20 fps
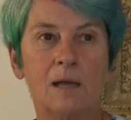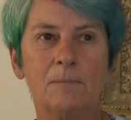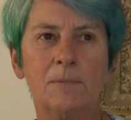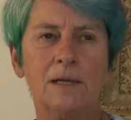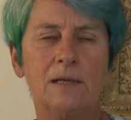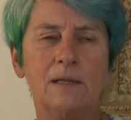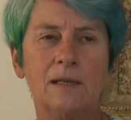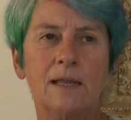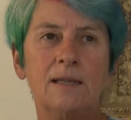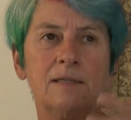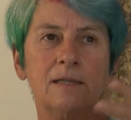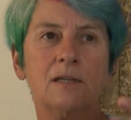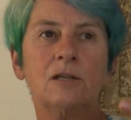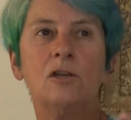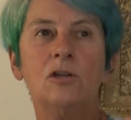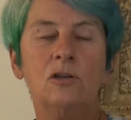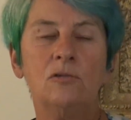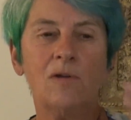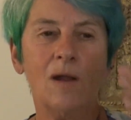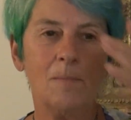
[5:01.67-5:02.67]
but is it
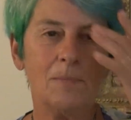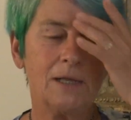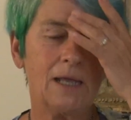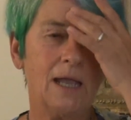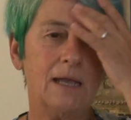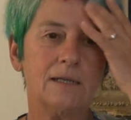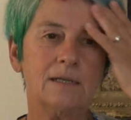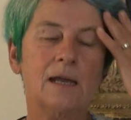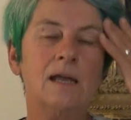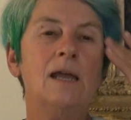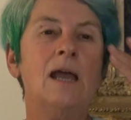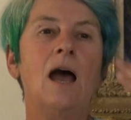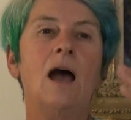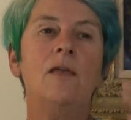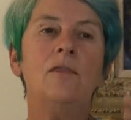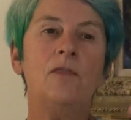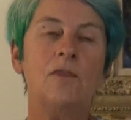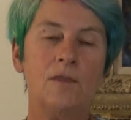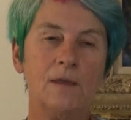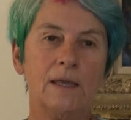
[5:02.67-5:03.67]
a new replicator?
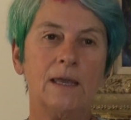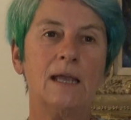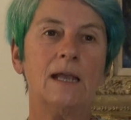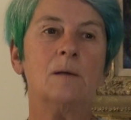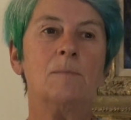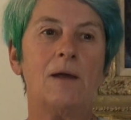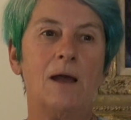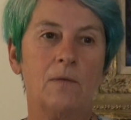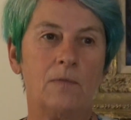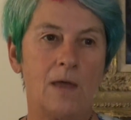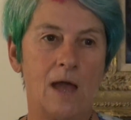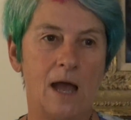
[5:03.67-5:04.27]
And thinking about